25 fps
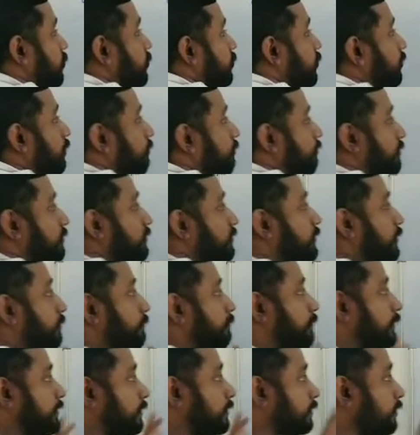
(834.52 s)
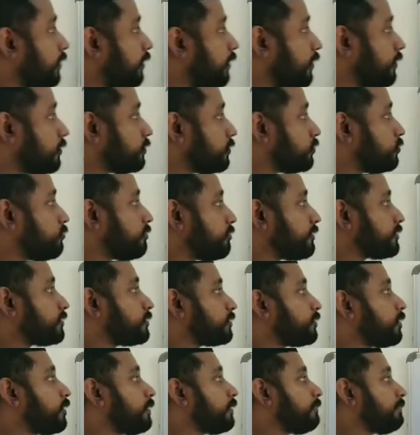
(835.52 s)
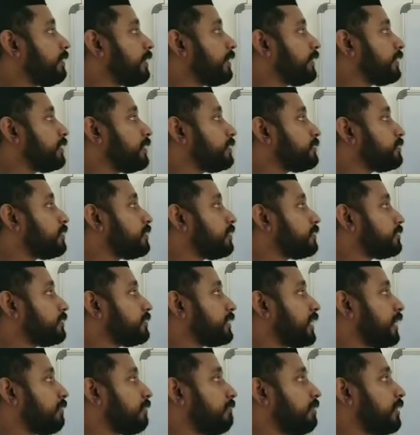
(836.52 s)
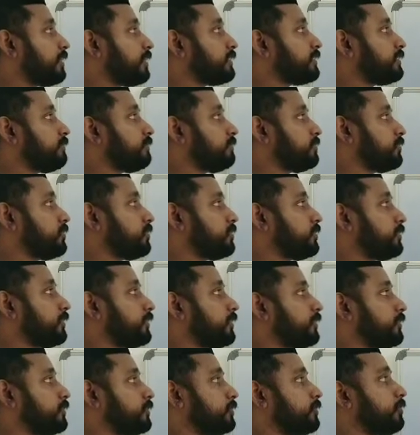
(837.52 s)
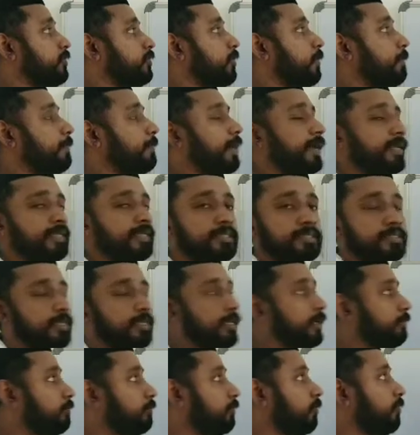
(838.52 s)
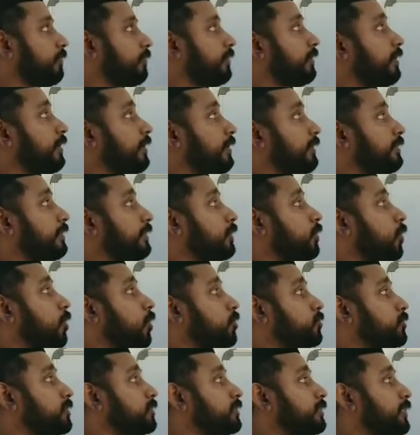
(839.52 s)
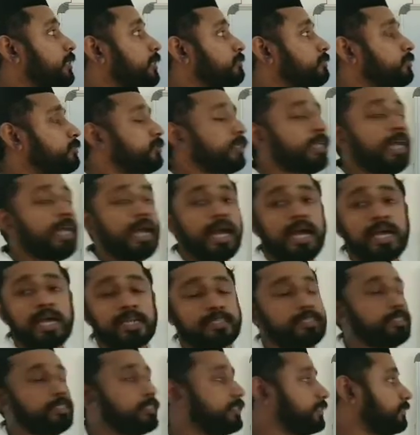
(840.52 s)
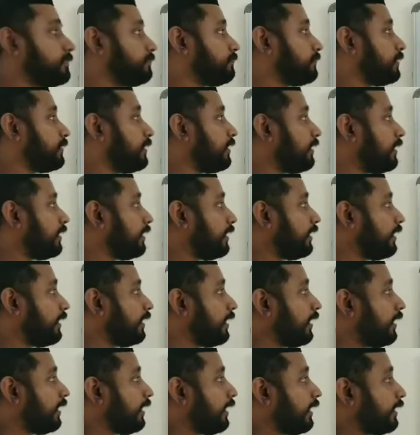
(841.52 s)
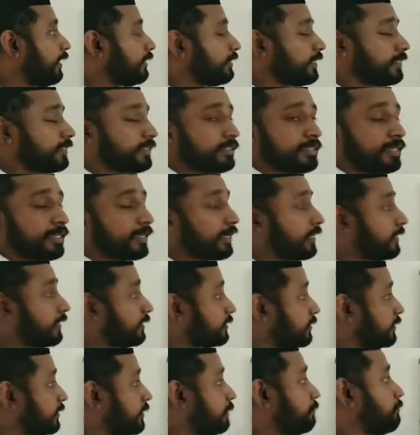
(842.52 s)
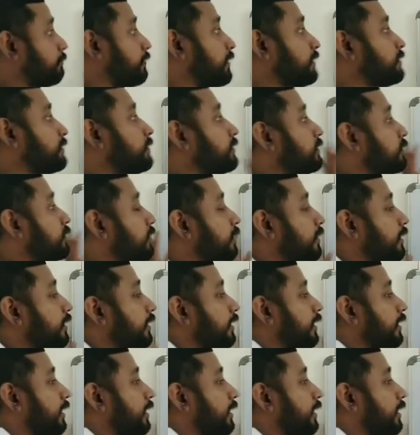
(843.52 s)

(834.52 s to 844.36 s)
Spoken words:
So the first step is 2x square minus 7x, which is equal to minus 3, moving the constant term to the arches. The second step is